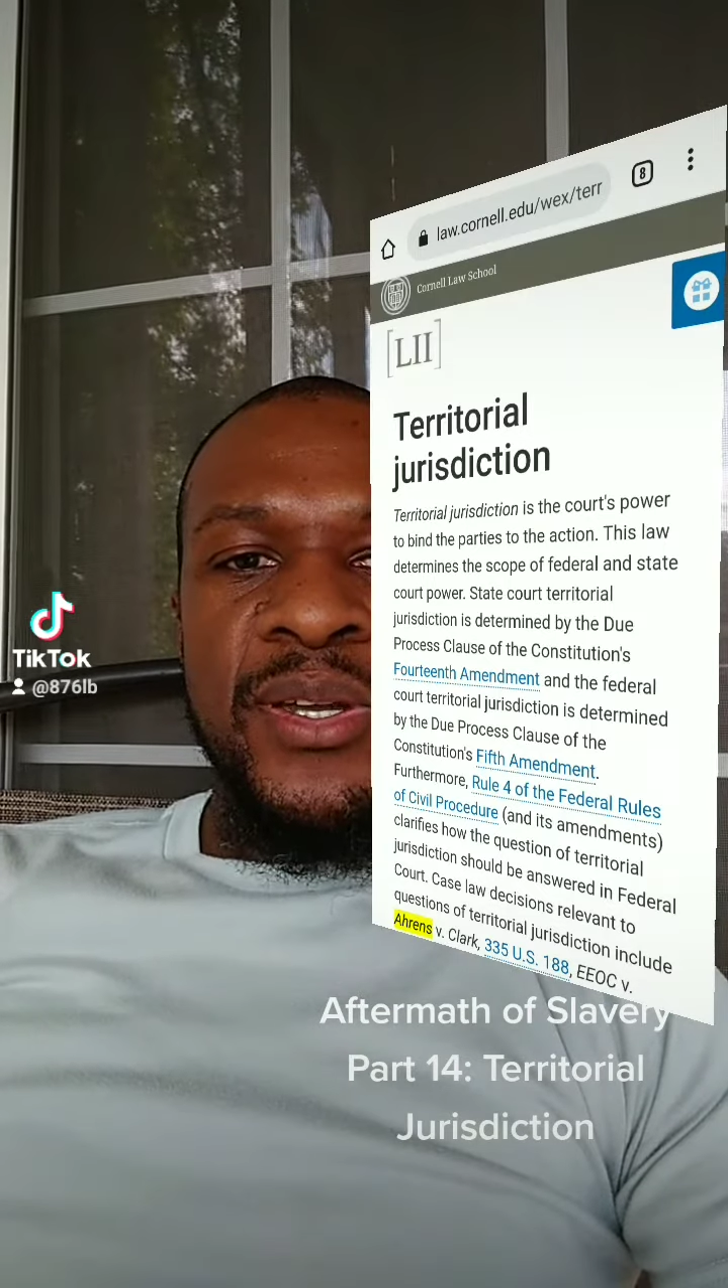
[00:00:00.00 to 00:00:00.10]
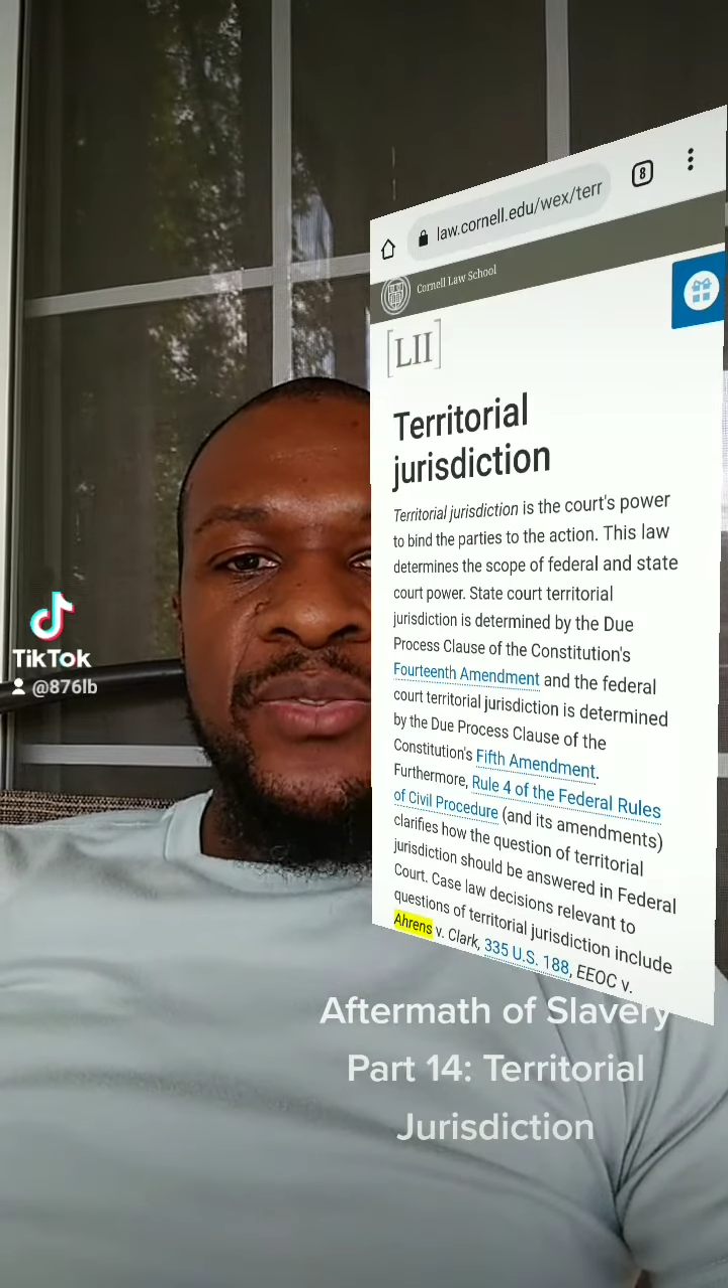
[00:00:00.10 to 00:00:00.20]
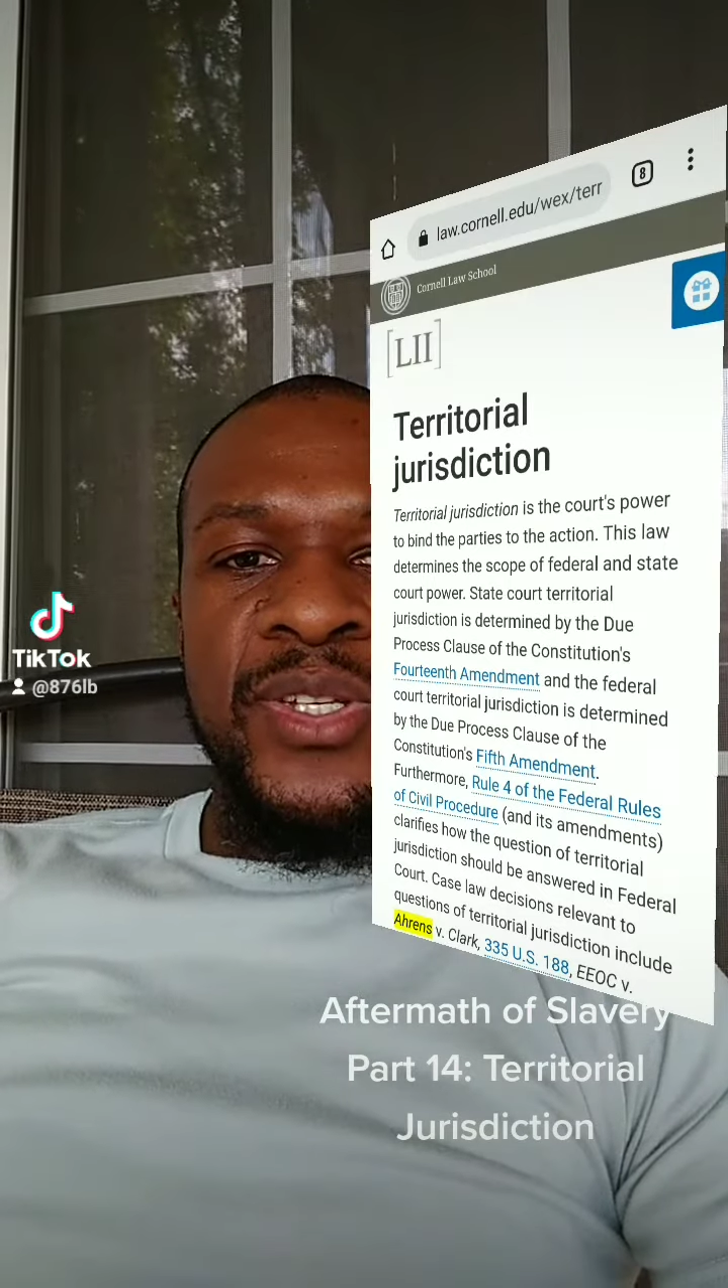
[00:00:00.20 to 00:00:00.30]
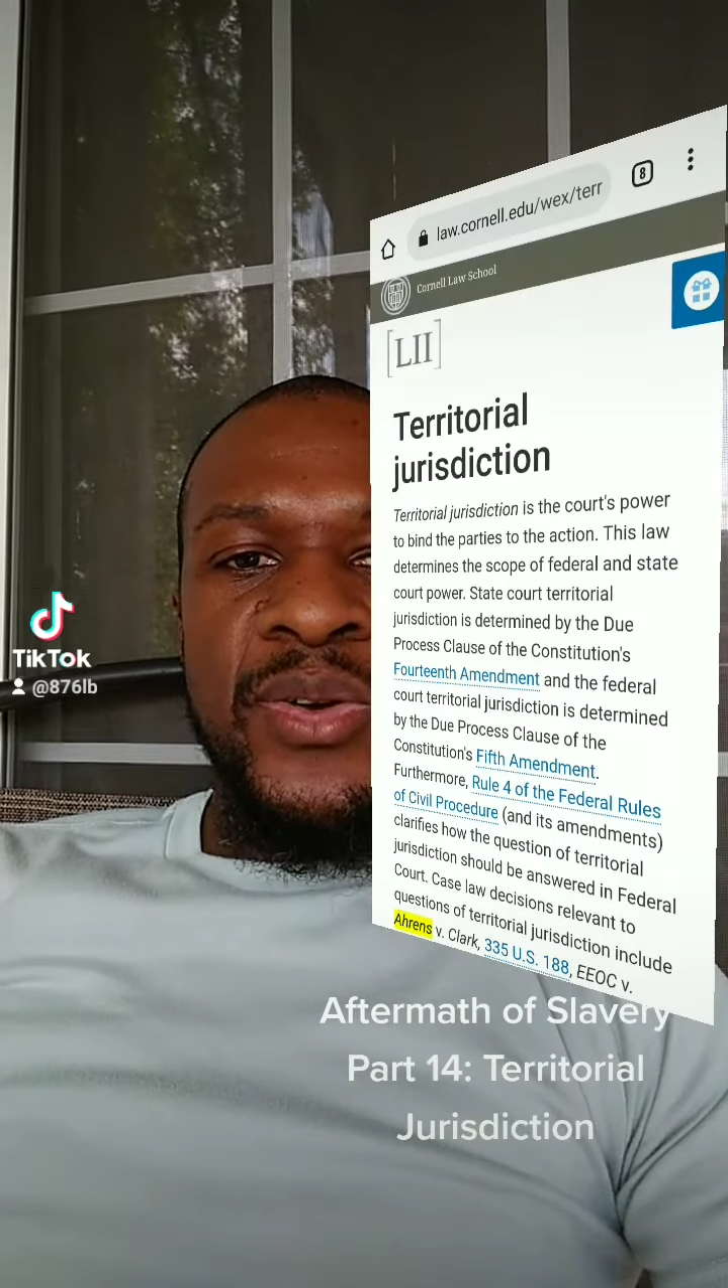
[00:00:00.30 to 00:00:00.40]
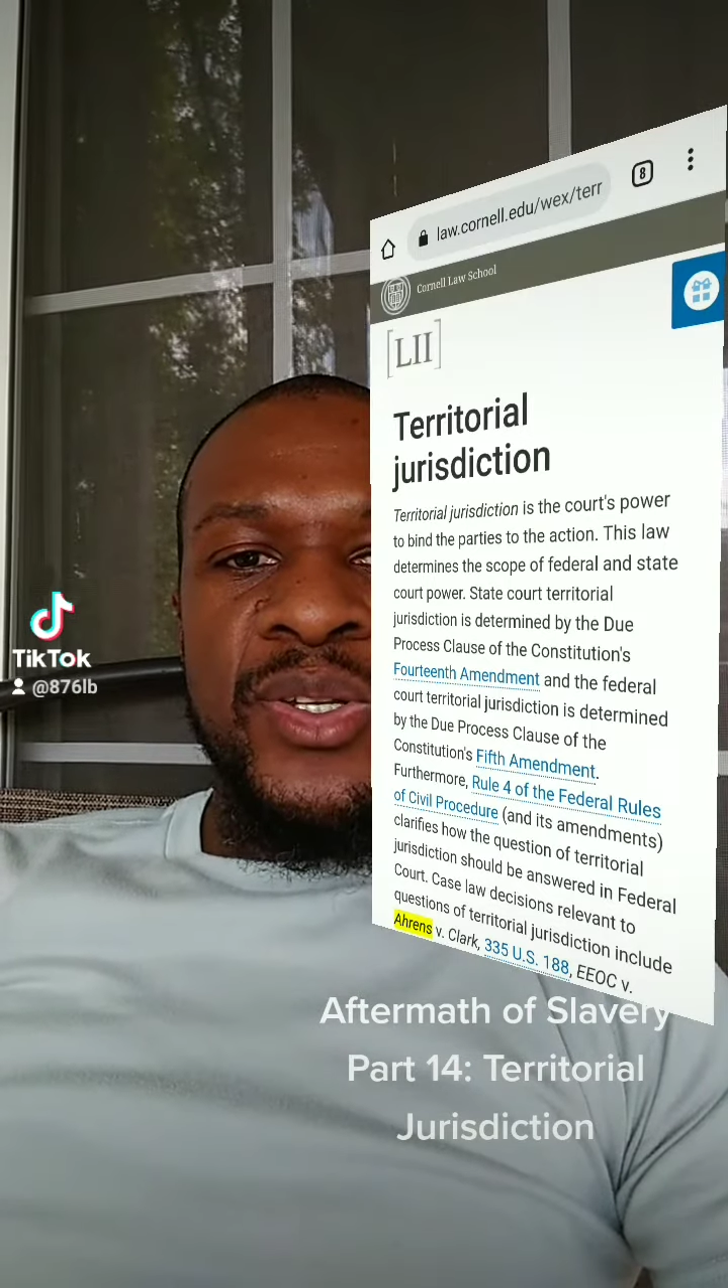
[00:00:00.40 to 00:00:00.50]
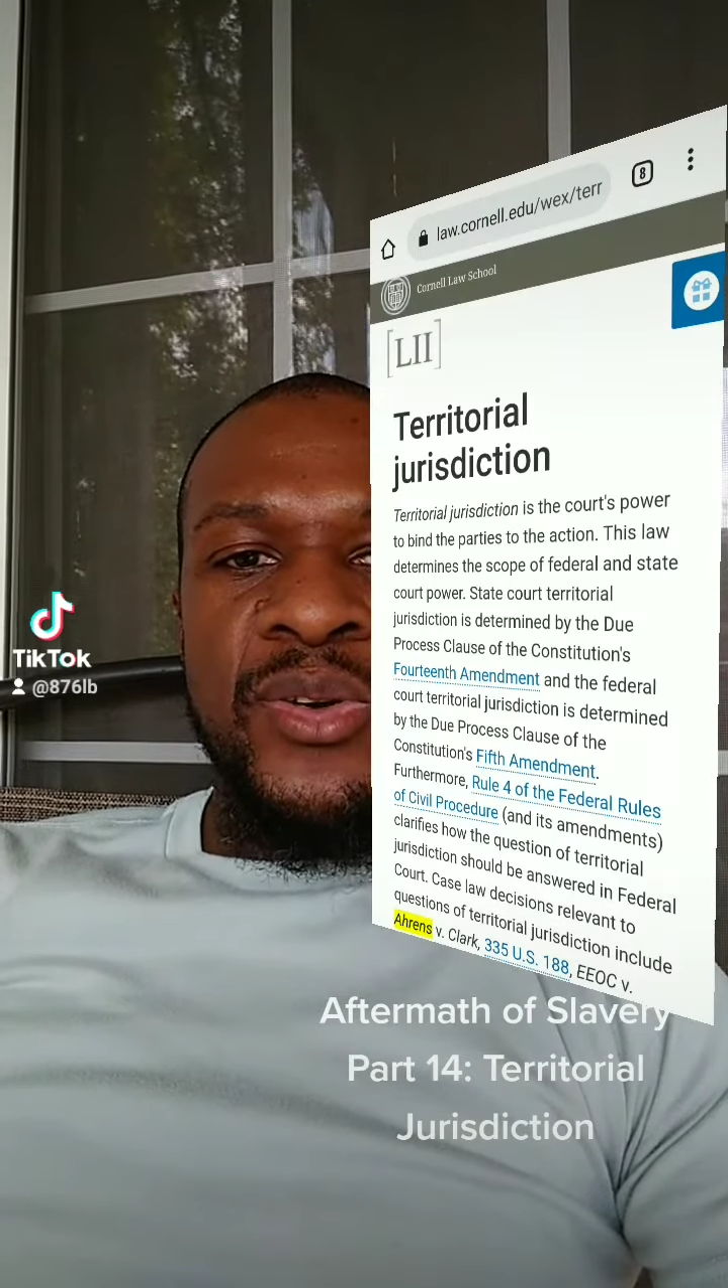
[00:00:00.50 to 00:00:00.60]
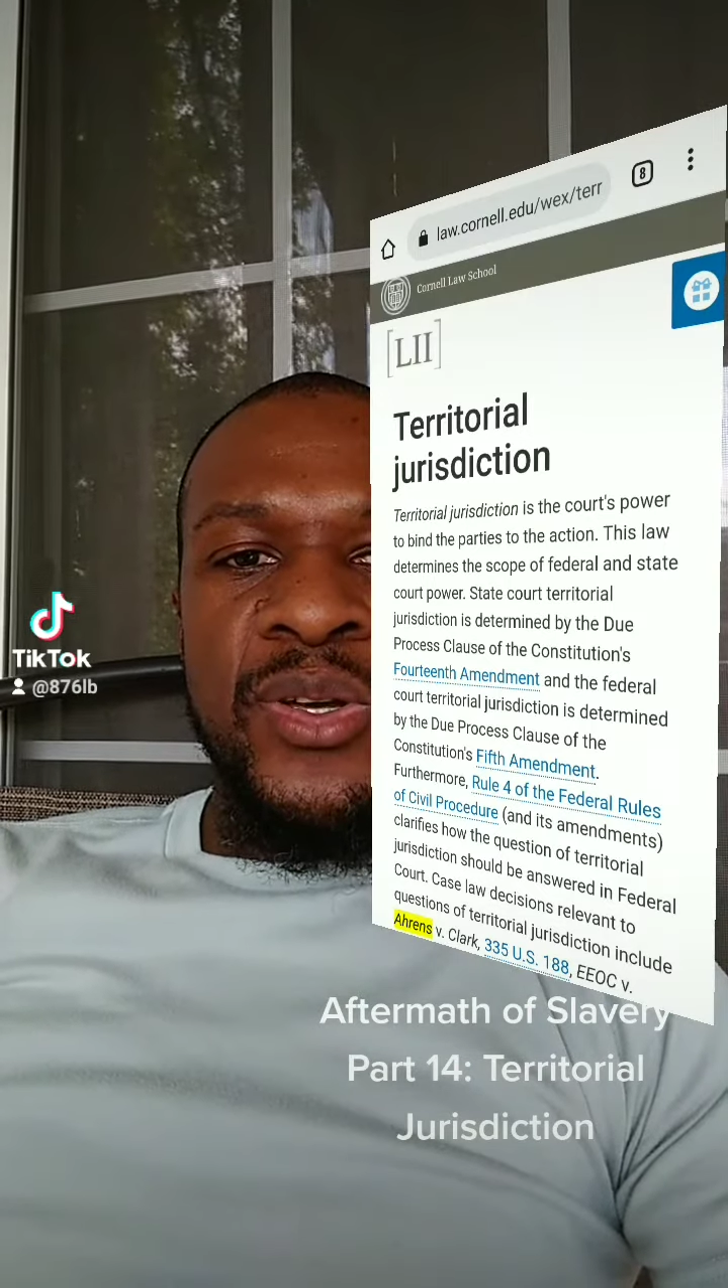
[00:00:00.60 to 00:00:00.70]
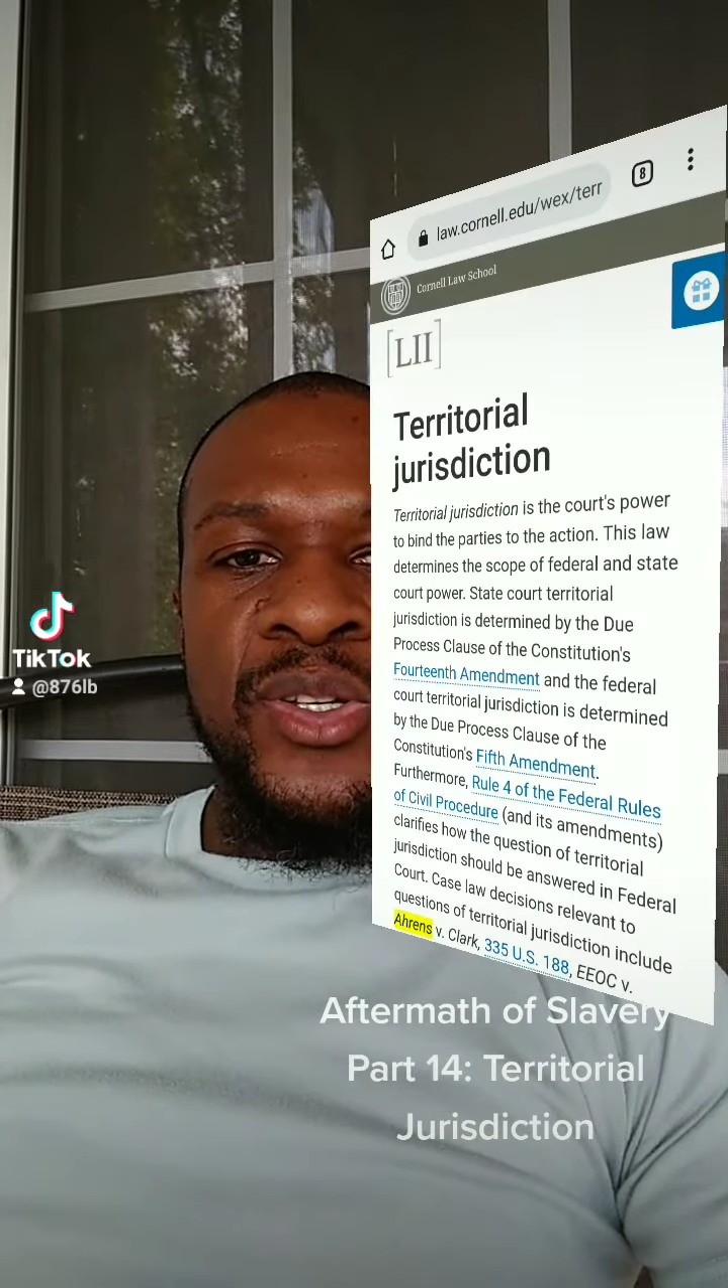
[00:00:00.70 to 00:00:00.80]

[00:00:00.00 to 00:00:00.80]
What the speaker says: of territorial